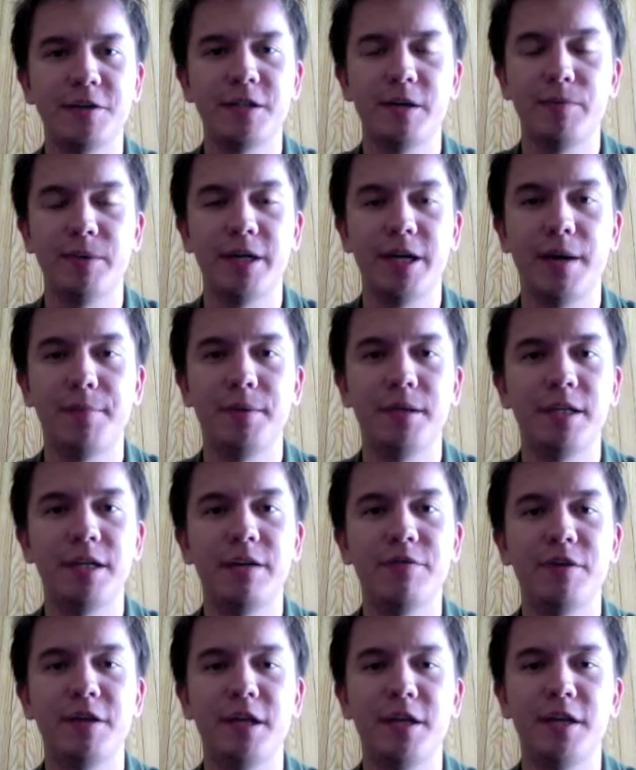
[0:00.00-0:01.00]
something, I
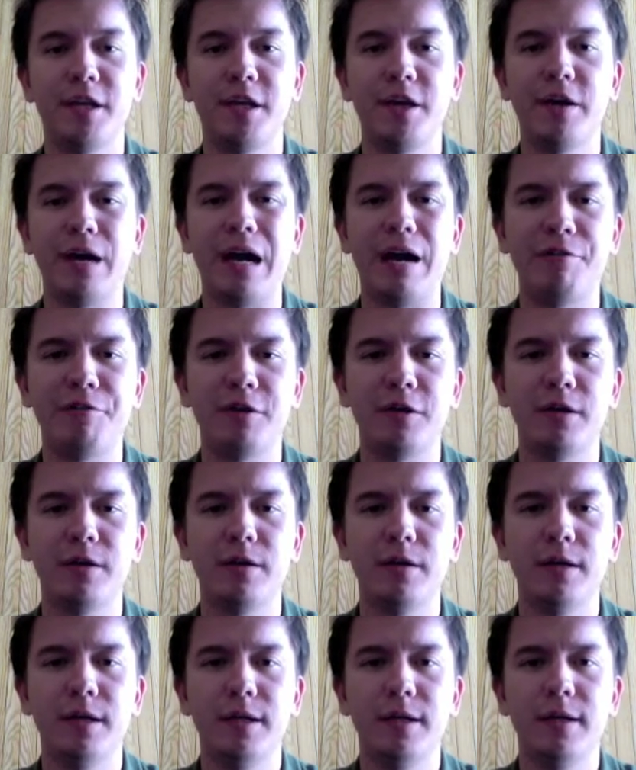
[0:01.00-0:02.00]
believe, and then the year after.
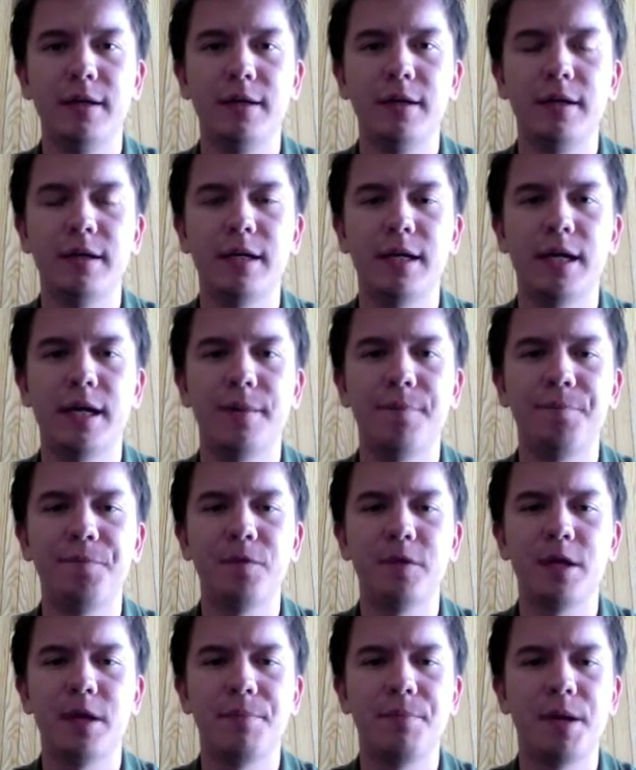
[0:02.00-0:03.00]
I
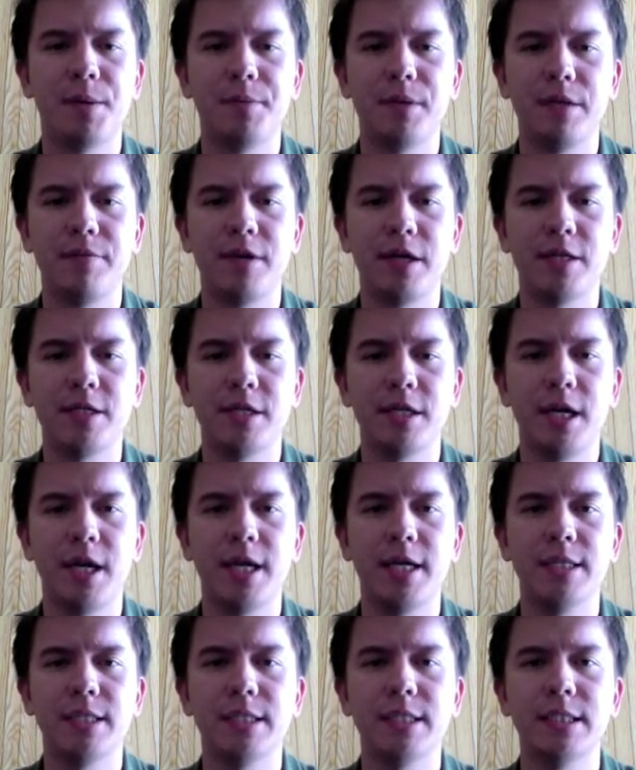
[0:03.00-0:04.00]
believe that's the
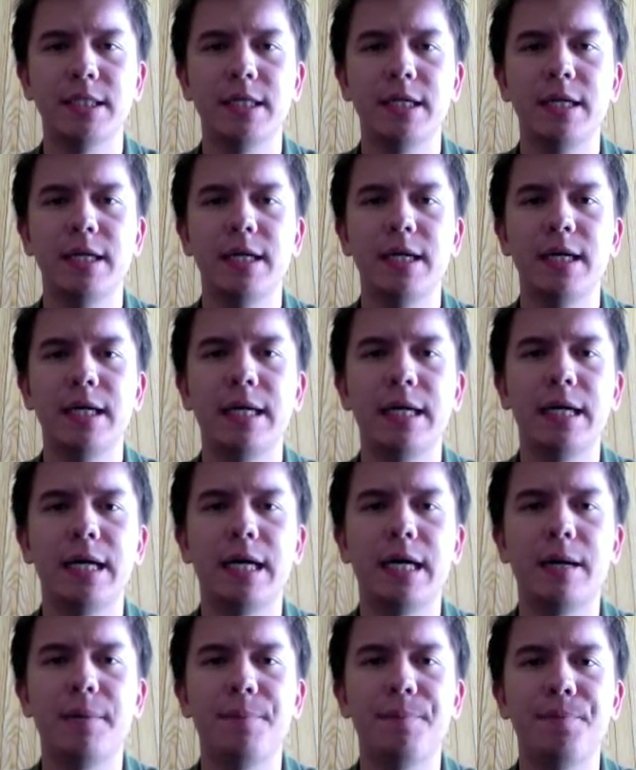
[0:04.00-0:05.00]
case.
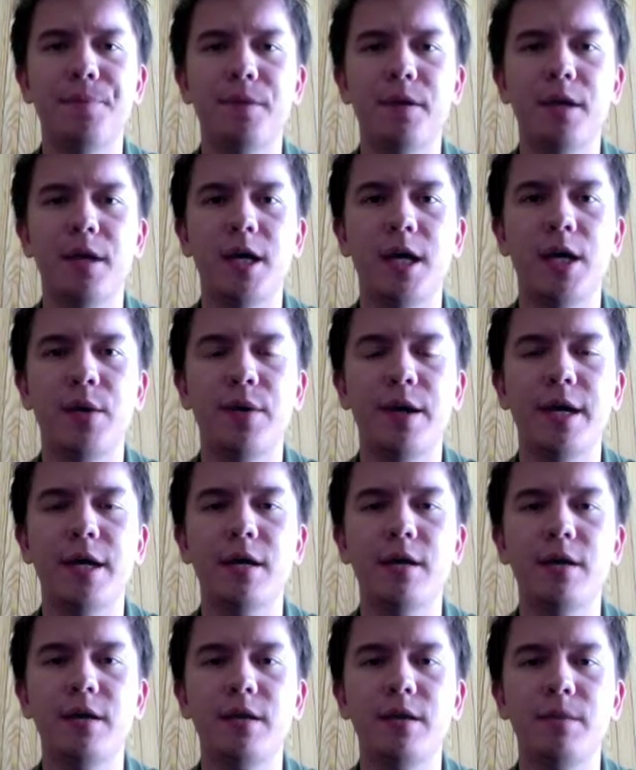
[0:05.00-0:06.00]

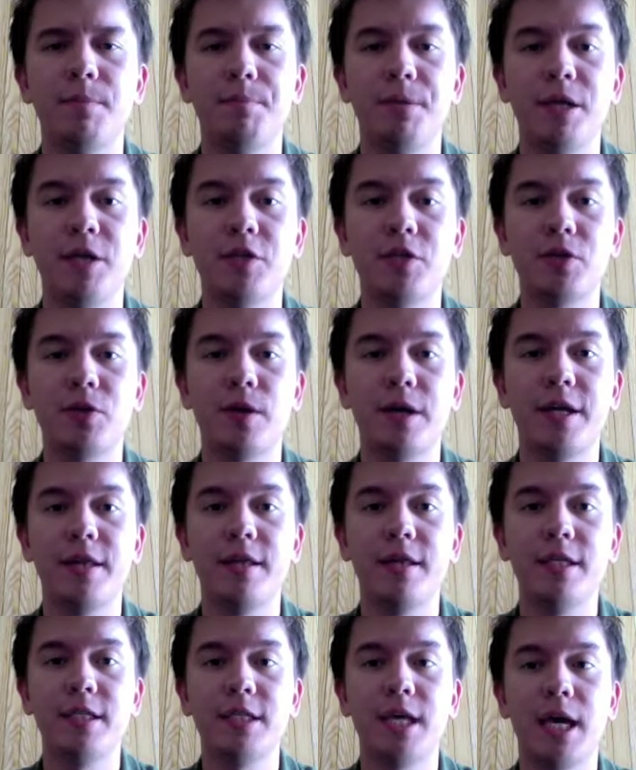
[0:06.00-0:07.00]
Anyway, the big story
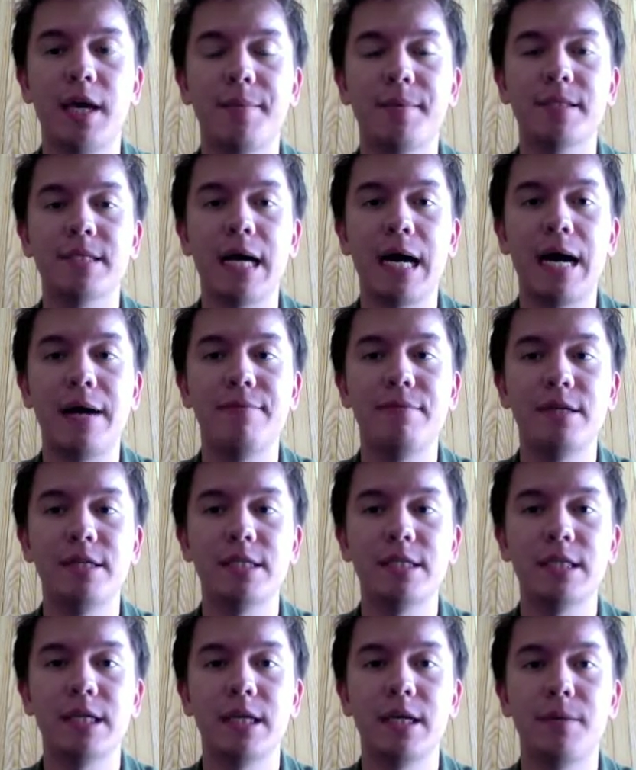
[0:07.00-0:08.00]
in this game is
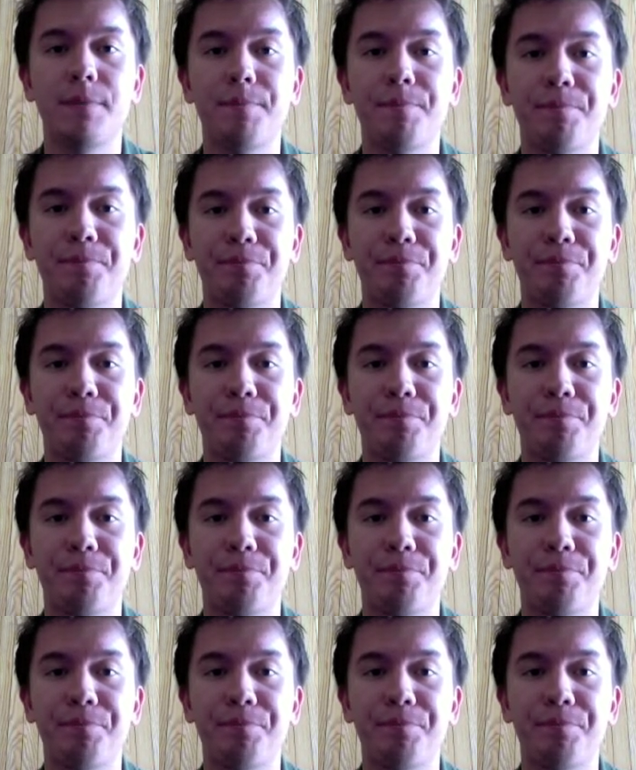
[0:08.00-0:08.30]
obviously